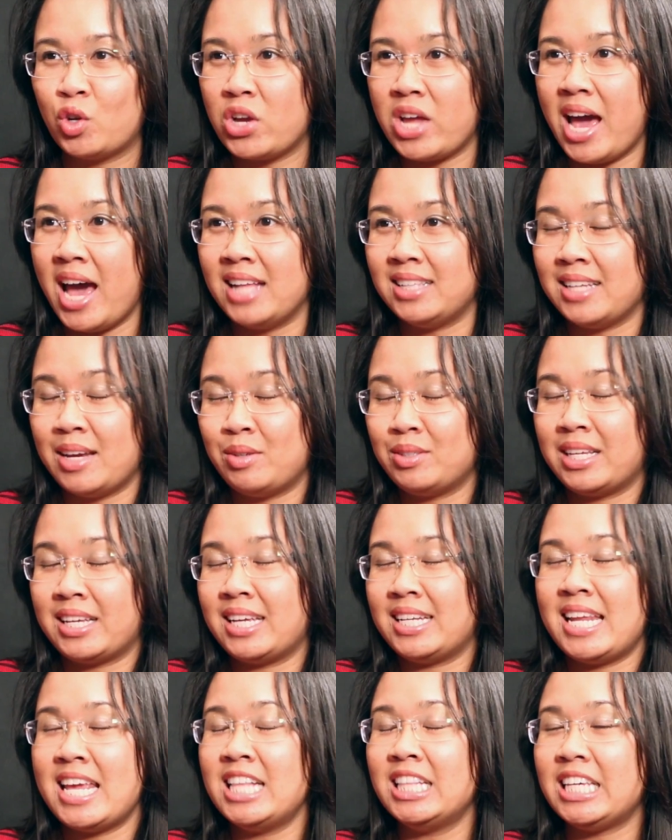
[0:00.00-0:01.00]
3 heads. I was
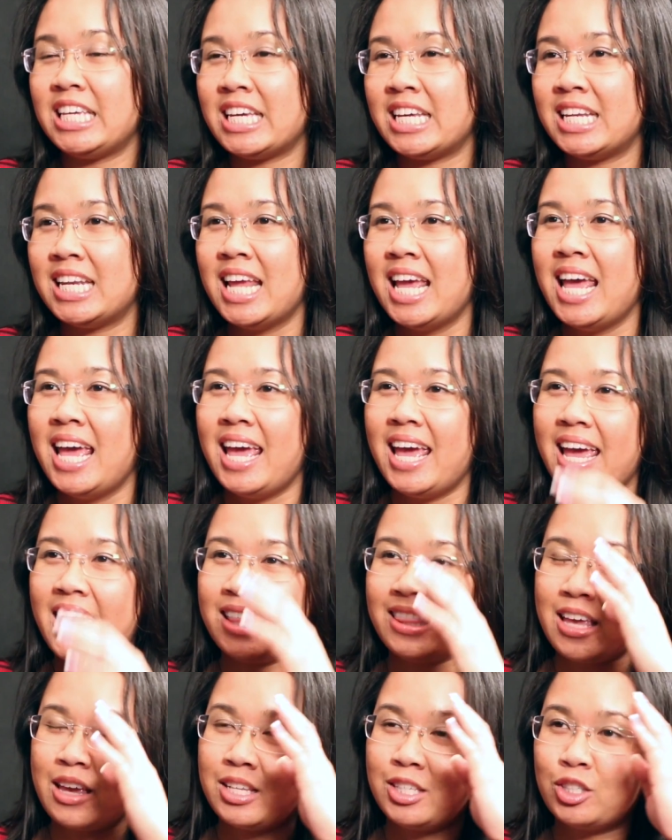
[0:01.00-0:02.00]
like an alien.
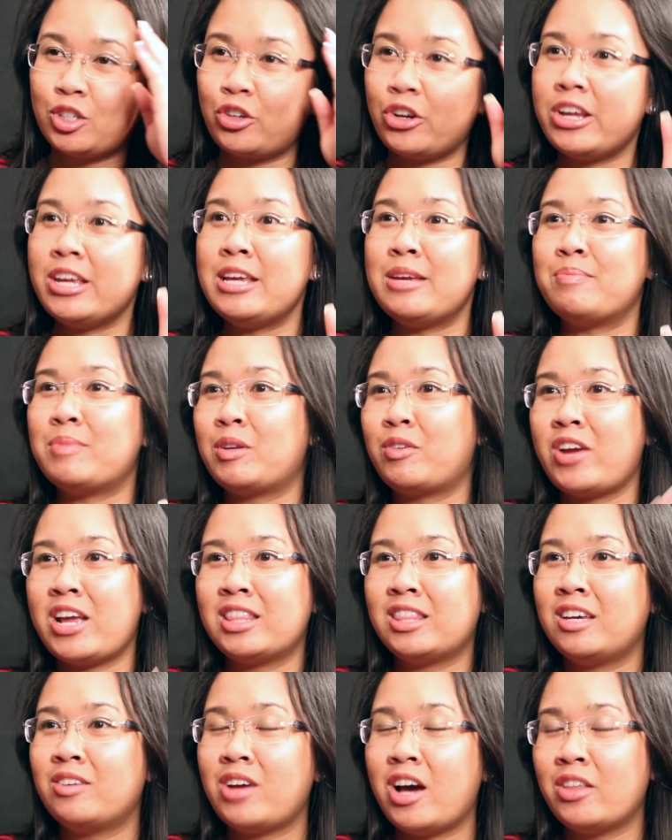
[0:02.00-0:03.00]
And they screamed and
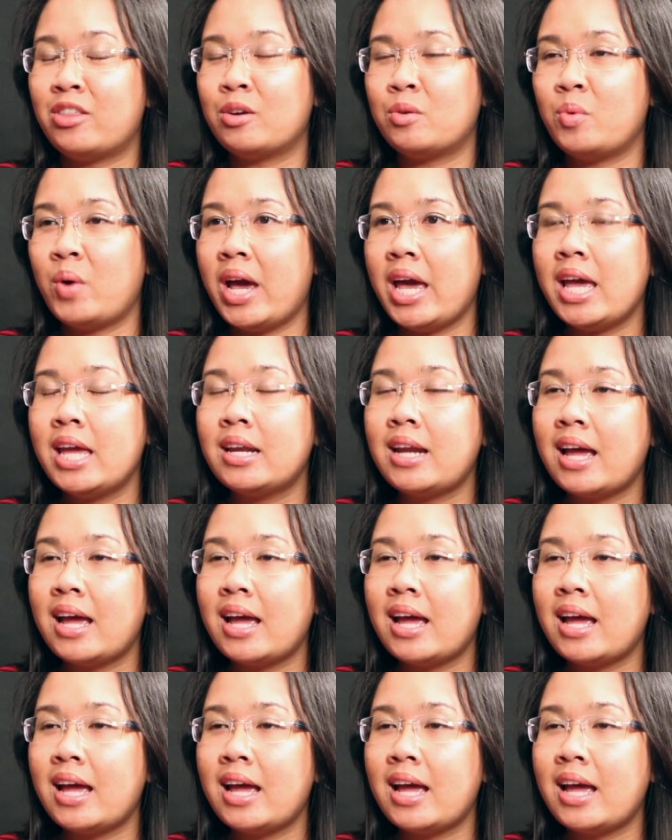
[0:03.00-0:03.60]
ran the other way,